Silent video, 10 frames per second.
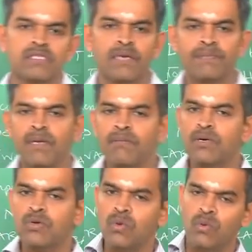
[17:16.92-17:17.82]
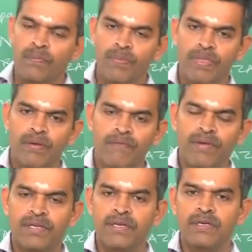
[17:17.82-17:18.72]
step number 2
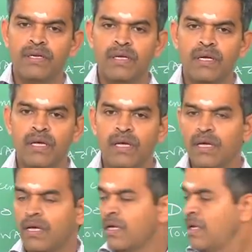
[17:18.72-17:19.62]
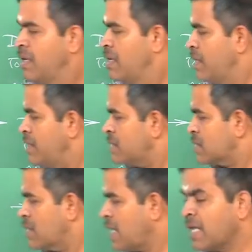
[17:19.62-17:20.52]
we did
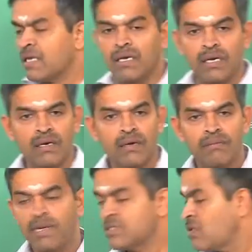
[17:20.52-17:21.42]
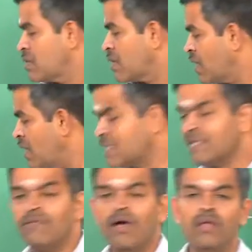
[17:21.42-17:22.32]
risk ranking based on the
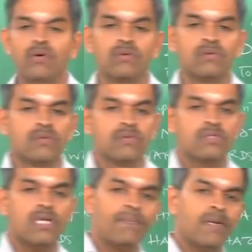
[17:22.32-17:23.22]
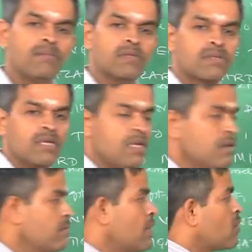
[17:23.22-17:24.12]
relative value, step number 3
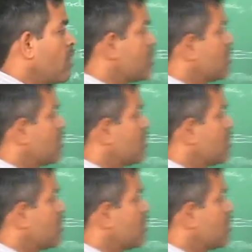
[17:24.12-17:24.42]
we are going